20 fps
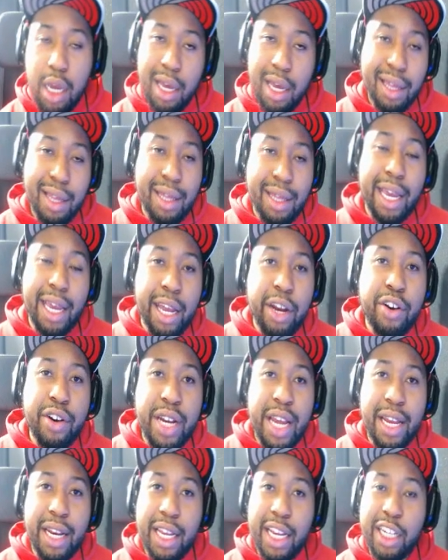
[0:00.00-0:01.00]
The
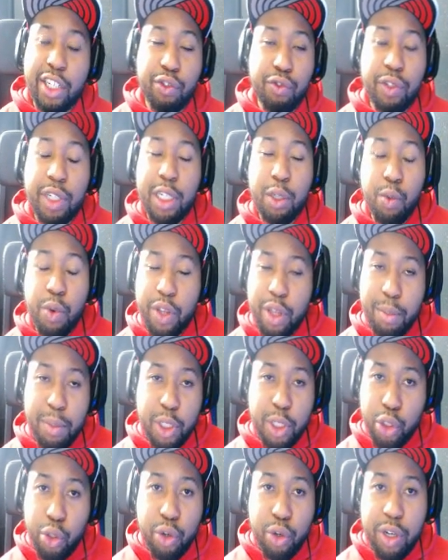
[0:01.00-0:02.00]
internet is really where the
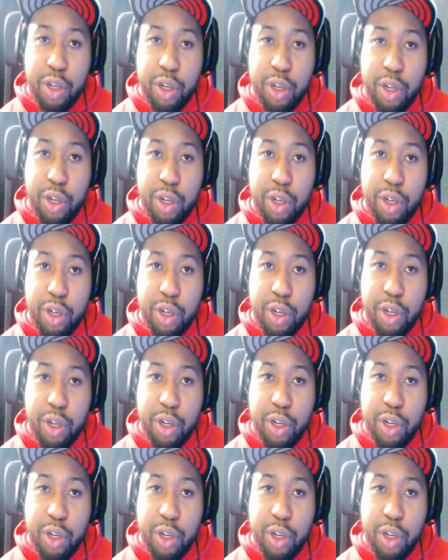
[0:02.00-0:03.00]
majority of audience and
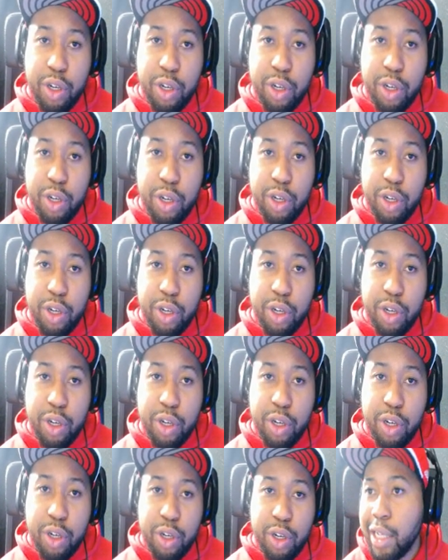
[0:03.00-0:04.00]
conversation gets started.
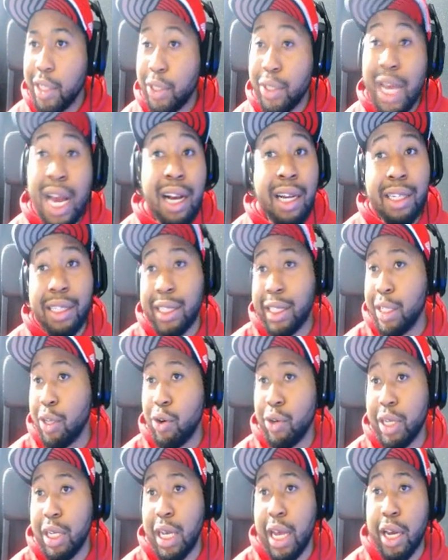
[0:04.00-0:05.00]
So y'all can shit
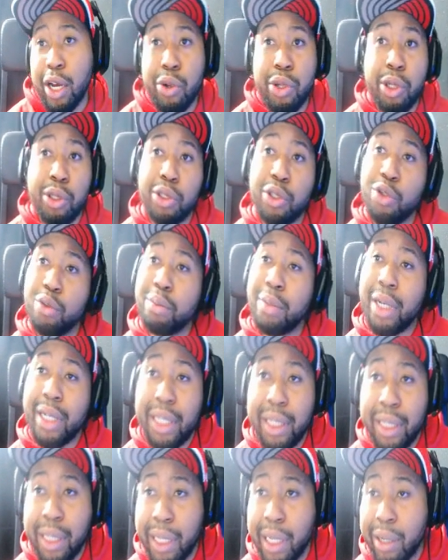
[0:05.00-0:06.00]
on it like, oh, there's no
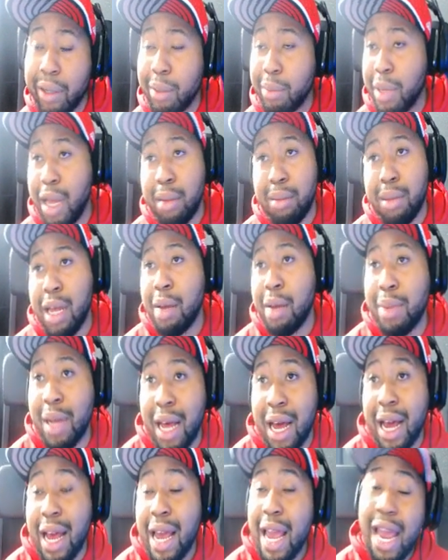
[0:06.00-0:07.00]
money there and blah, blah,
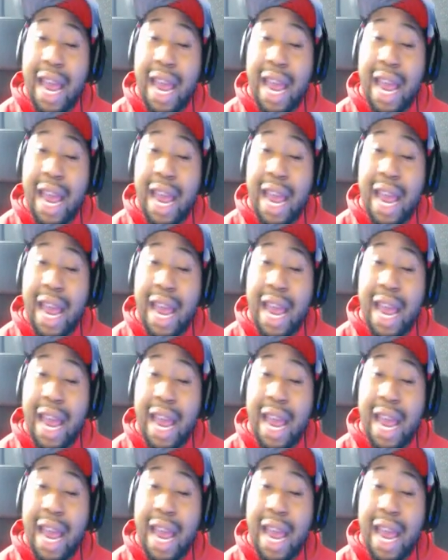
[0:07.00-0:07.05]
blah.